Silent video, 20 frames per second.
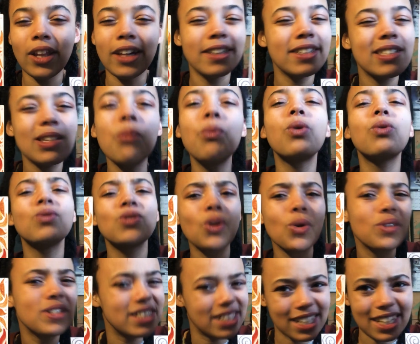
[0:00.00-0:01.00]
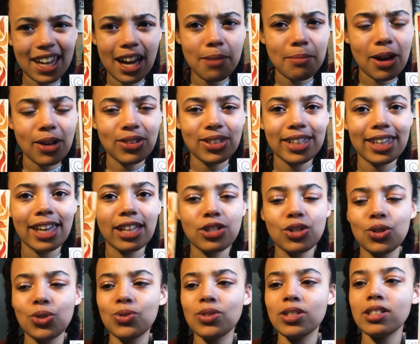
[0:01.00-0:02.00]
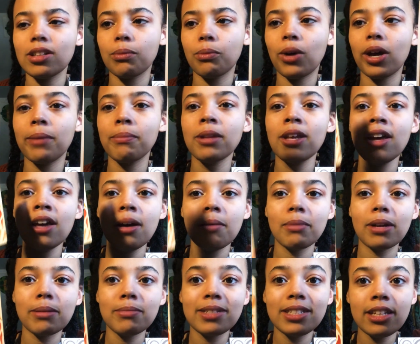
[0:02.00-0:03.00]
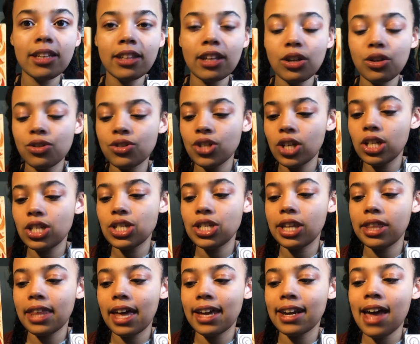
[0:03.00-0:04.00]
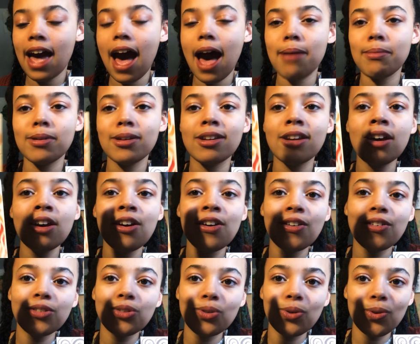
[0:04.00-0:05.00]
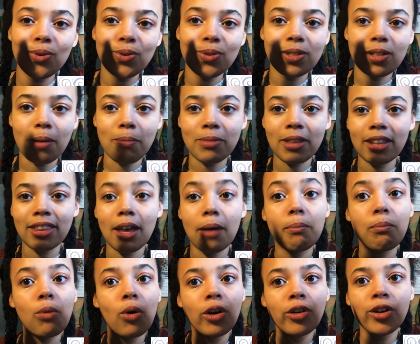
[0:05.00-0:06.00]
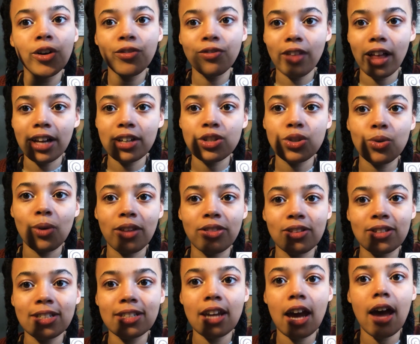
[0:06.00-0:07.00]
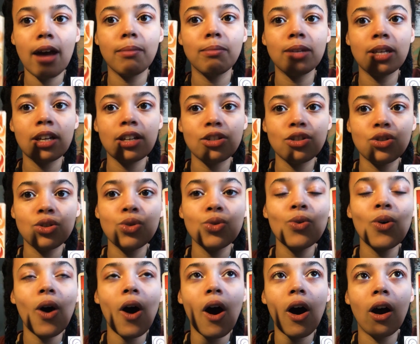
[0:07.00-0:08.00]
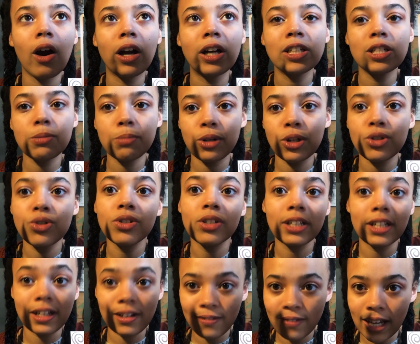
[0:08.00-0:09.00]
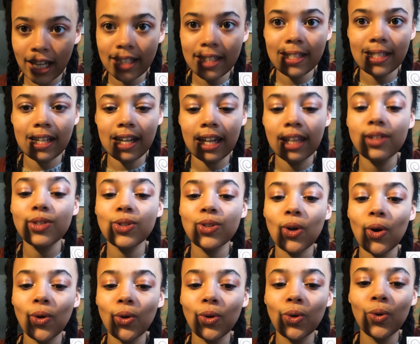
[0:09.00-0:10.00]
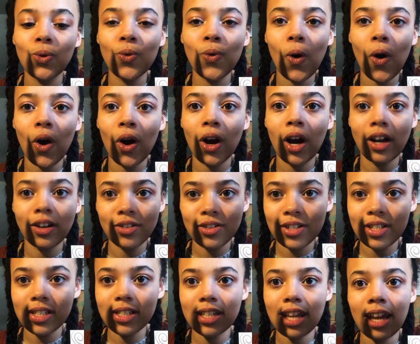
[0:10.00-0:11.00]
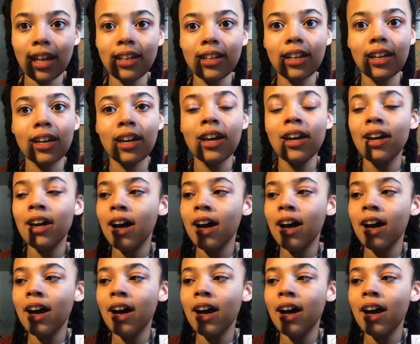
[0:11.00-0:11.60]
someone was always going to come out to get you in some way. But I'm seeing that you're changing that habit to something that more reflects you at this time, because you are spiritually advancing. So you are understanding